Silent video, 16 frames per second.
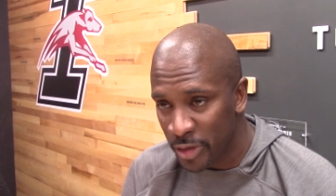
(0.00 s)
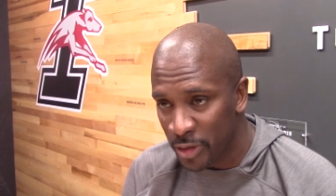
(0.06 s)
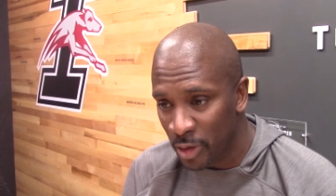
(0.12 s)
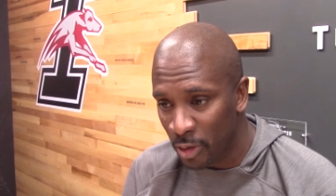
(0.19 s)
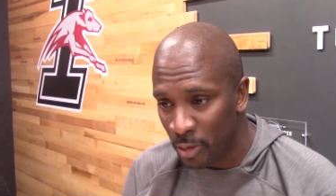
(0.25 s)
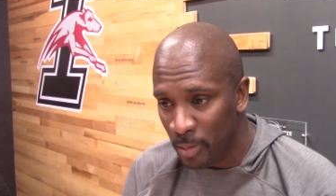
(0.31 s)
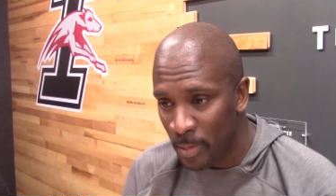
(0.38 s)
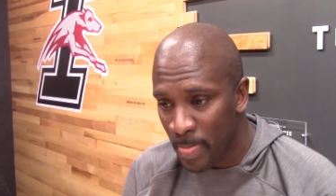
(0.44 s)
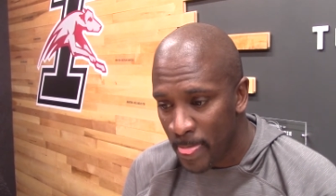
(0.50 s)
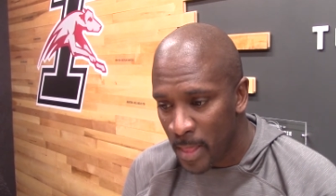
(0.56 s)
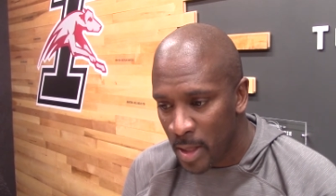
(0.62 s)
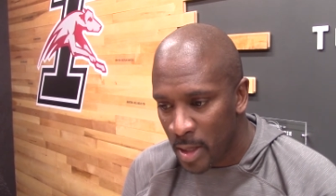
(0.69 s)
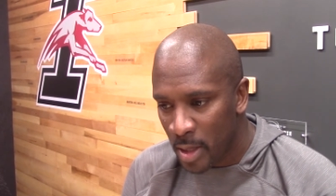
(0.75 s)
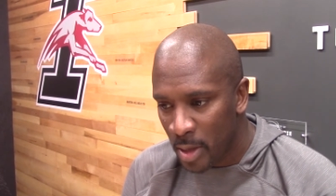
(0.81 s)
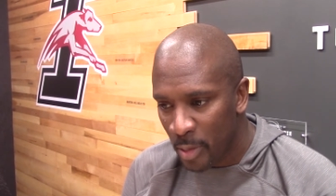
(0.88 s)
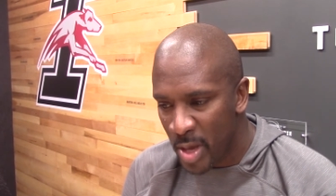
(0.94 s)
So
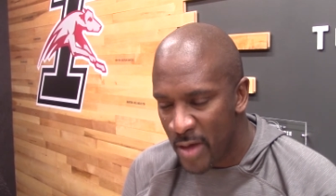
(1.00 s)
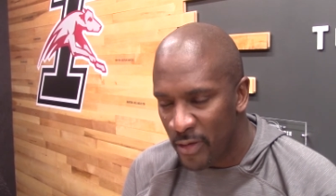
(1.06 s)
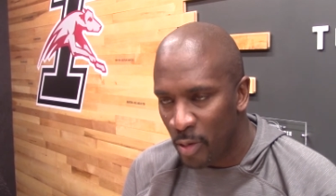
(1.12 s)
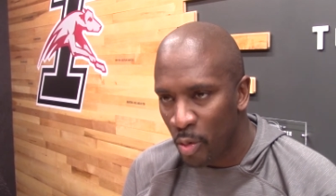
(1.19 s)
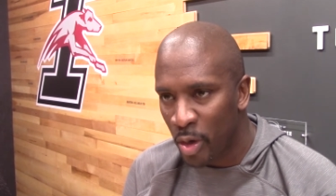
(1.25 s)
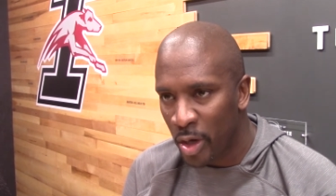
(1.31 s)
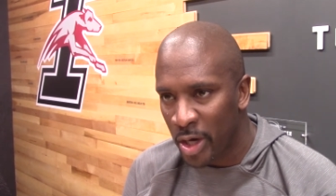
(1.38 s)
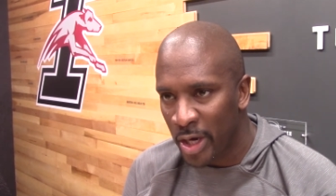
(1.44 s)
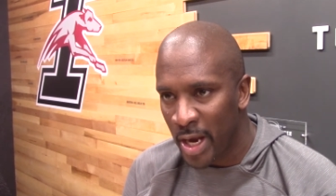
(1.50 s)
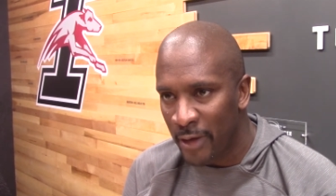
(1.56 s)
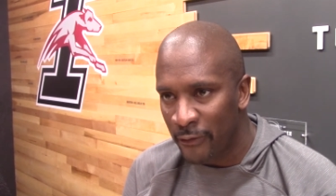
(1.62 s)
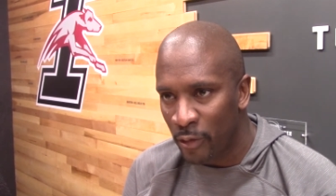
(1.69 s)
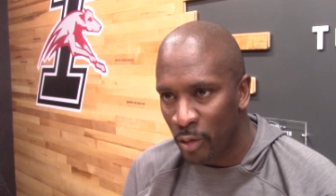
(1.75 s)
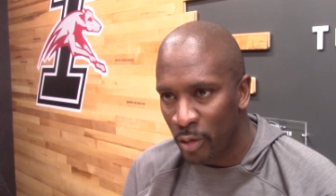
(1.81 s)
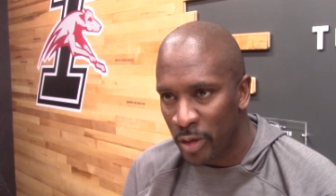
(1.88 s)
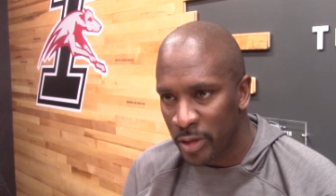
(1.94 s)
we have our work cut out
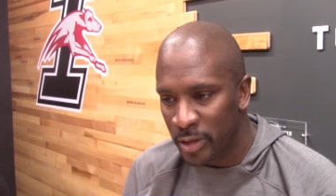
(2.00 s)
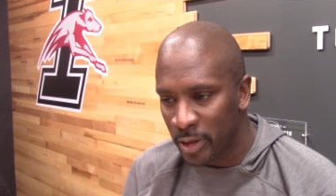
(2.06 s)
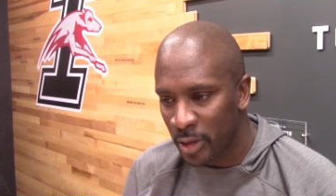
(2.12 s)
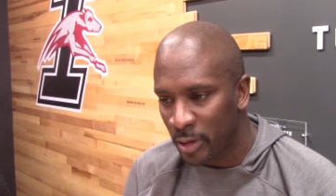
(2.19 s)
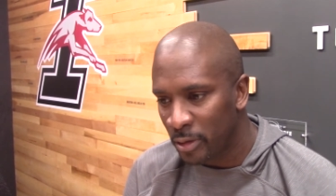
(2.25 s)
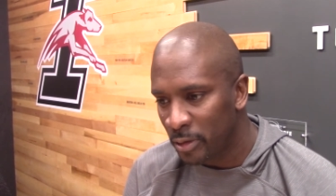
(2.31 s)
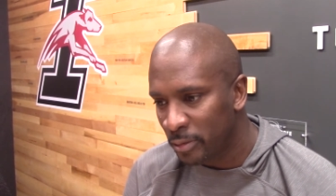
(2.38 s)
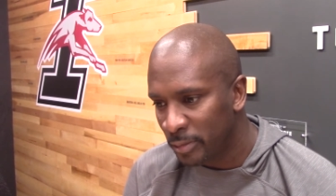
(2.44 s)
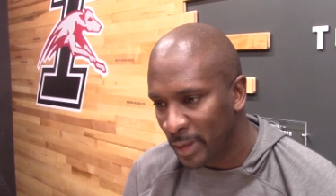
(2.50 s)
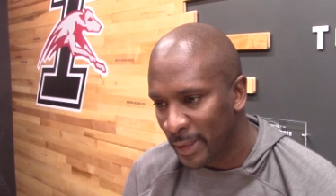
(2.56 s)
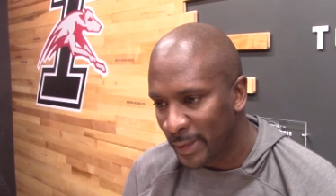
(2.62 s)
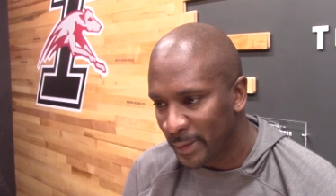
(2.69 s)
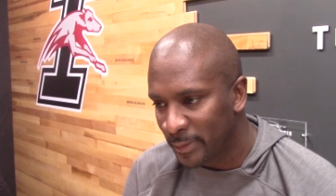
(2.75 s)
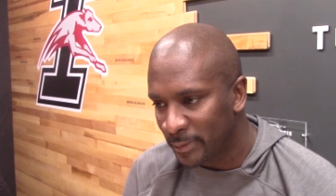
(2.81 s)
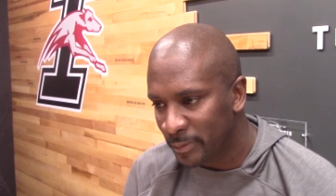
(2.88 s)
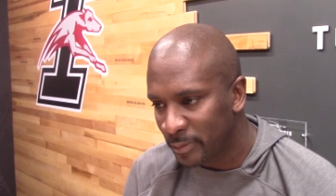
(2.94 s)
for us. You know,
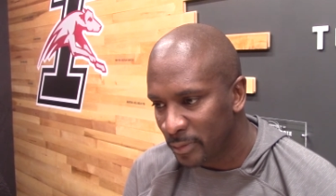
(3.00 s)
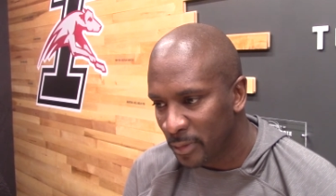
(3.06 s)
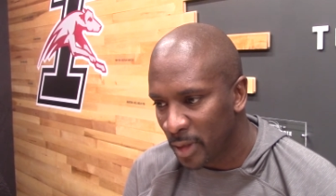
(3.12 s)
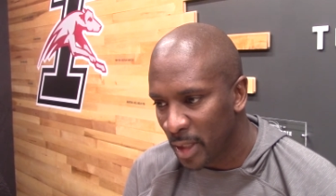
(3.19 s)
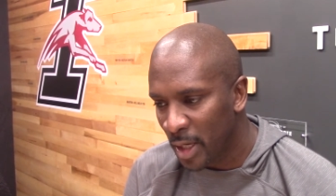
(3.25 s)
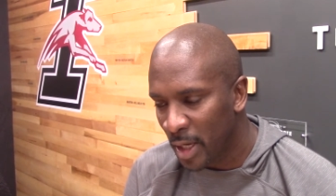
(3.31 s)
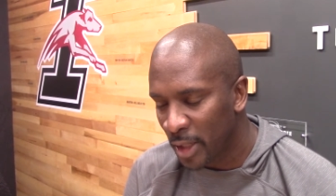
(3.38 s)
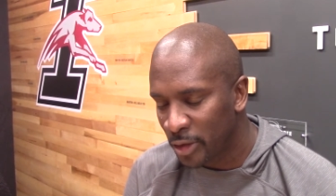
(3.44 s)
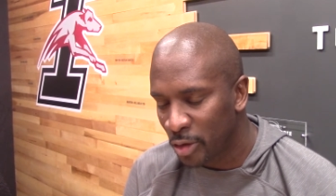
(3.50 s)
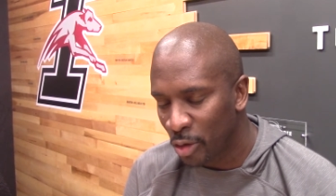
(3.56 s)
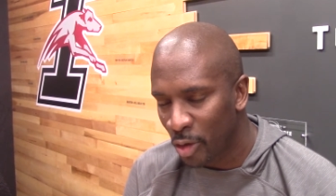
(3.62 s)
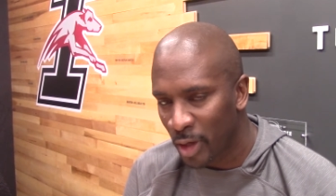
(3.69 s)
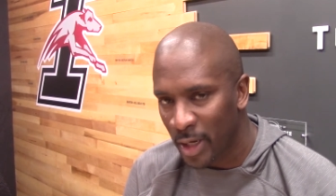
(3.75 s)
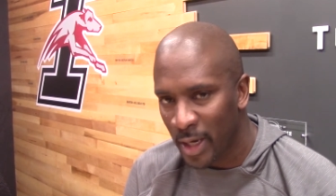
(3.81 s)
um, I told our